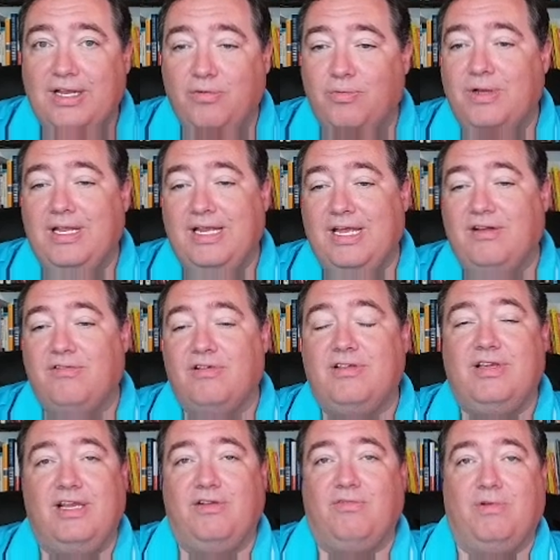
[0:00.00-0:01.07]
really
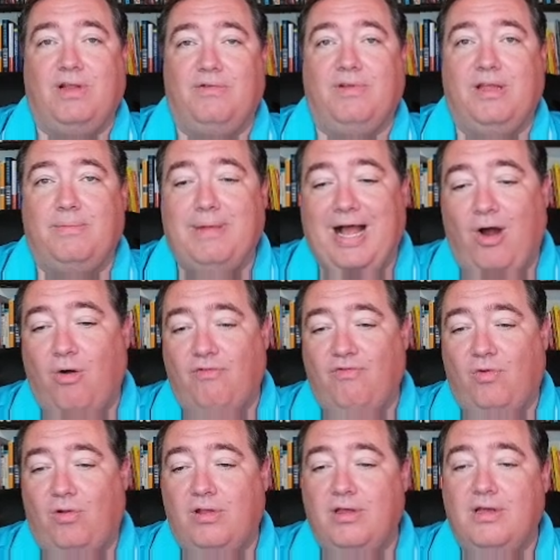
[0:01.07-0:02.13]
interesting and really, really
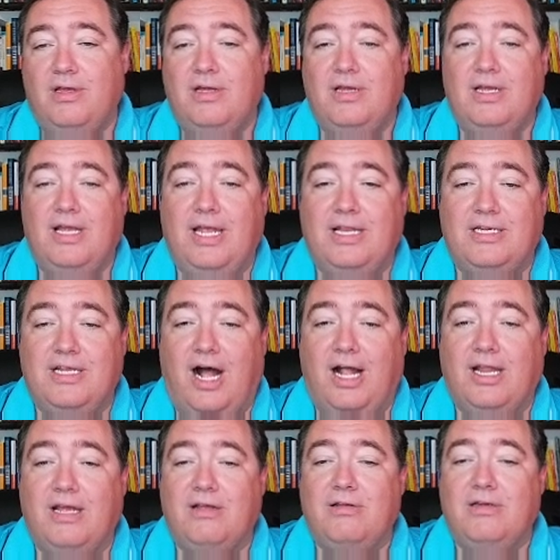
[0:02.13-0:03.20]
powerful in Tana.